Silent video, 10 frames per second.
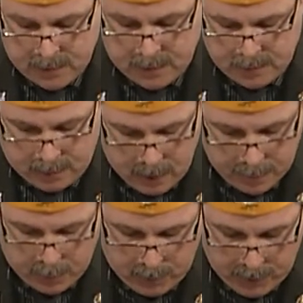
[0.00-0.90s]
The
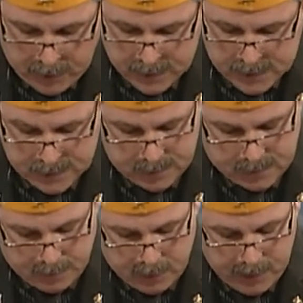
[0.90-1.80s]
great point is
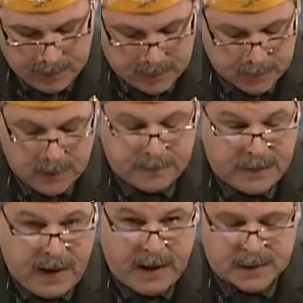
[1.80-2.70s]
to bring the real
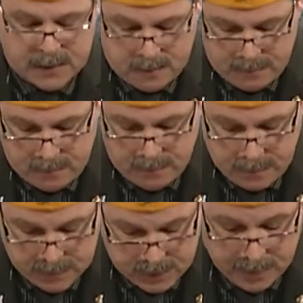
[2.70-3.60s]
facts."
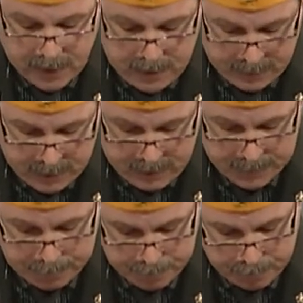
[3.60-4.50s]
That was Abraham
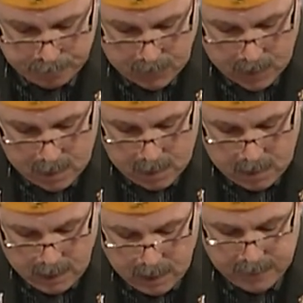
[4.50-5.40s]
Lincoln.
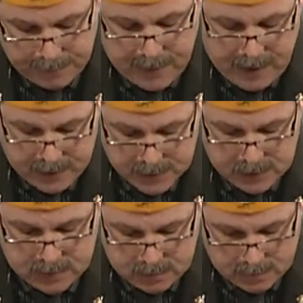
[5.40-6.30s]
Here are the
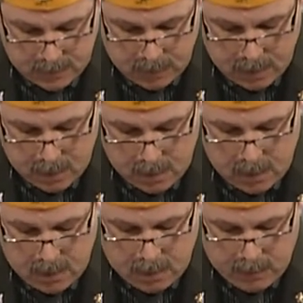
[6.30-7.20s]
facts.
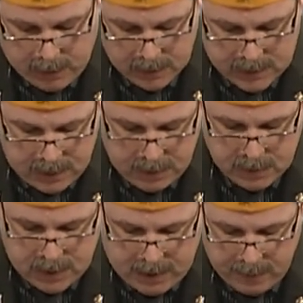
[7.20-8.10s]
We continue
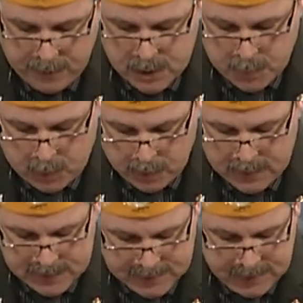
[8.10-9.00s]
to average more
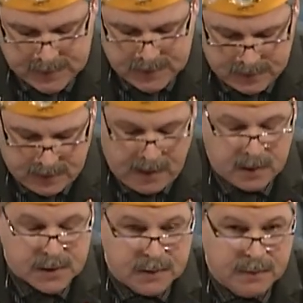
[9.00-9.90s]
than
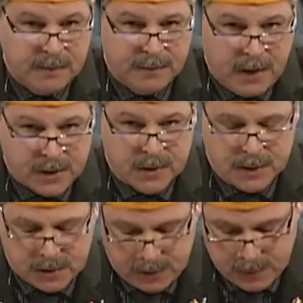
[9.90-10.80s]
6,000
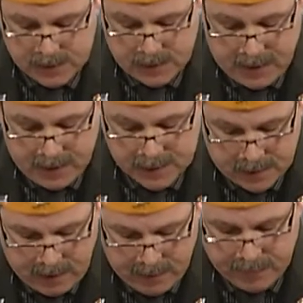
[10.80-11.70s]
veteran suicides
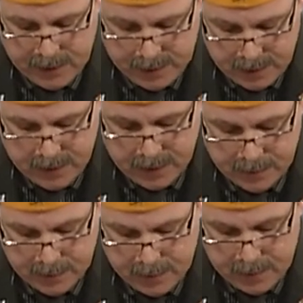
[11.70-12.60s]
every year,
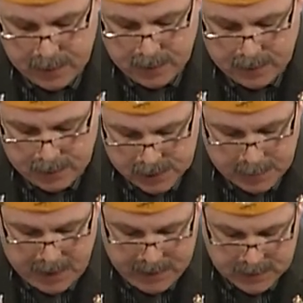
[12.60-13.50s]

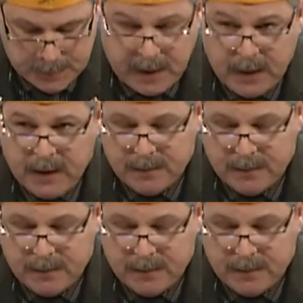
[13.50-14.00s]
despite spending